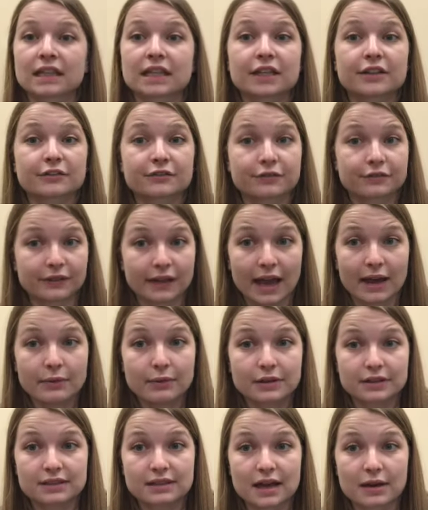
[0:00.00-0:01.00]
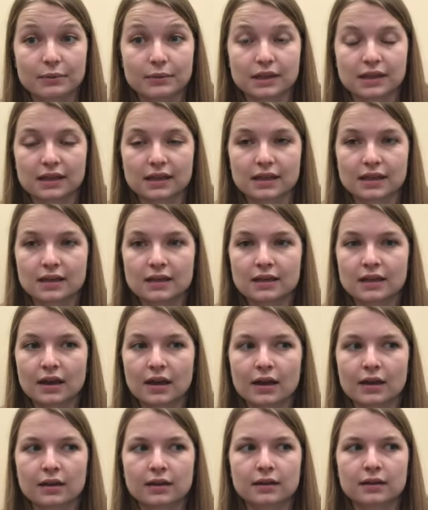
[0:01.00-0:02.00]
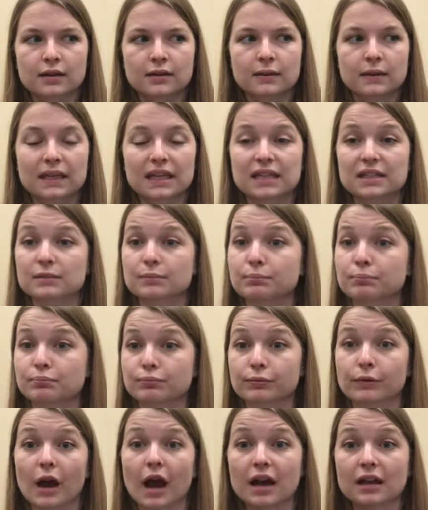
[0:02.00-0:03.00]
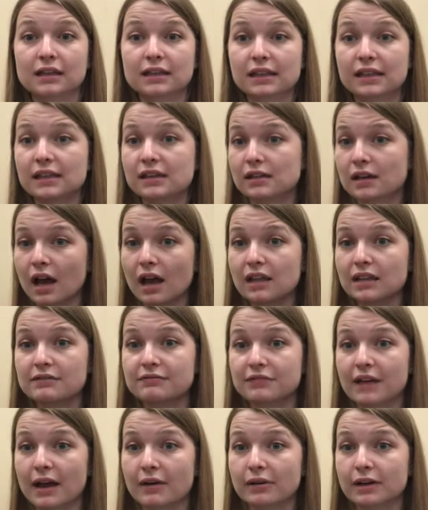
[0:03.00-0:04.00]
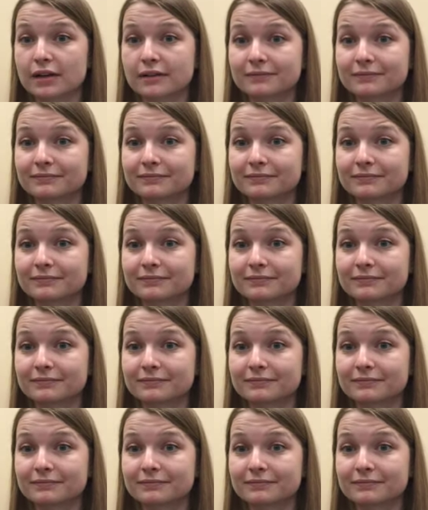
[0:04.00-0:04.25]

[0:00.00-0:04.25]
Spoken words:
Flowers that we eat is broccoli and cauliflower.